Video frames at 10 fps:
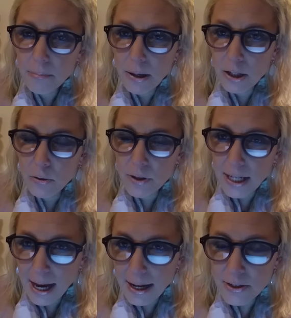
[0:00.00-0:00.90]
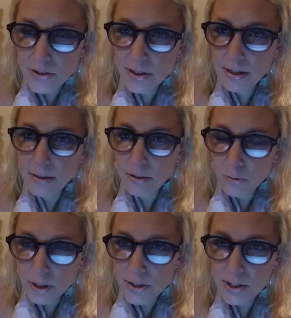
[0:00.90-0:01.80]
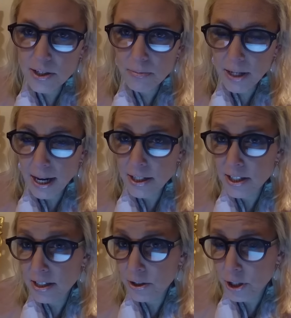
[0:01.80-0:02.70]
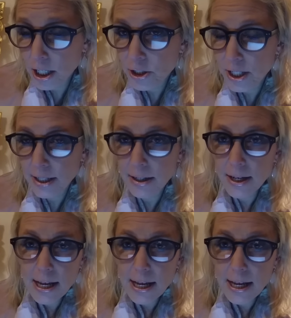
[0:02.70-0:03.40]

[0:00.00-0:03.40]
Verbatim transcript: But, you know, the constant criticism, constant judging,